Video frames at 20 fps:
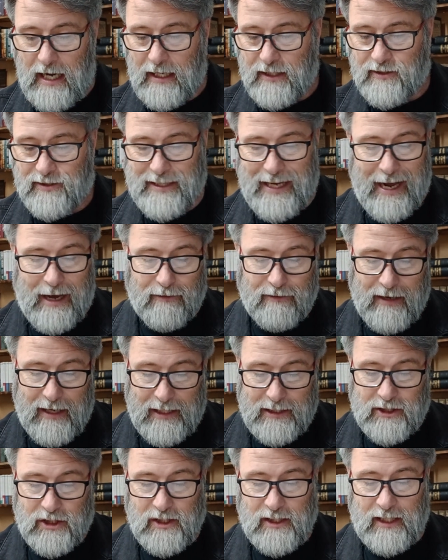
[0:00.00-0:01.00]

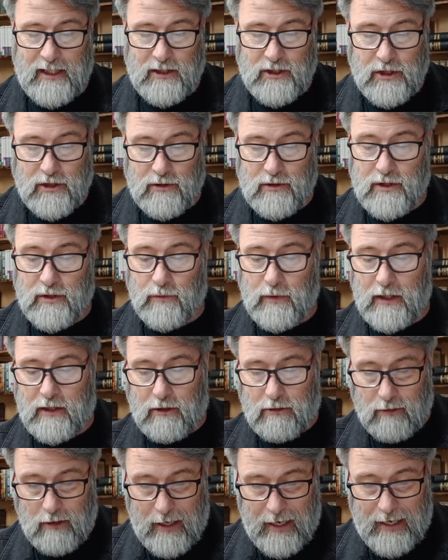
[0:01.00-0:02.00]
Salvation and Union with
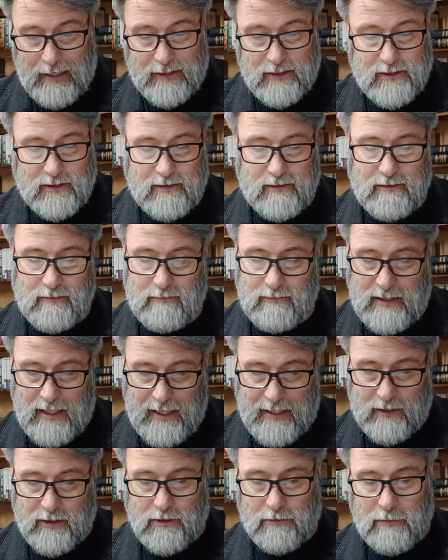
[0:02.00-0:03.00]
Christ,
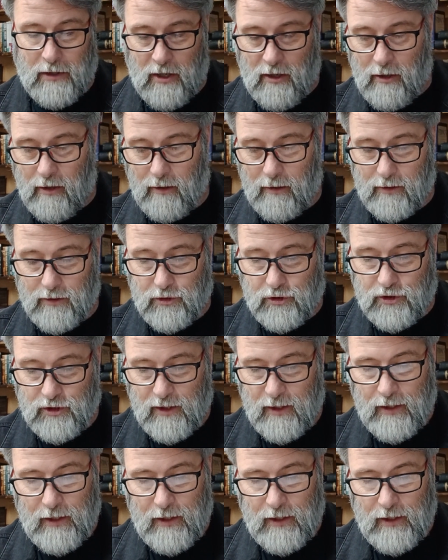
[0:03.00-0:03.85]
Daniel Mars.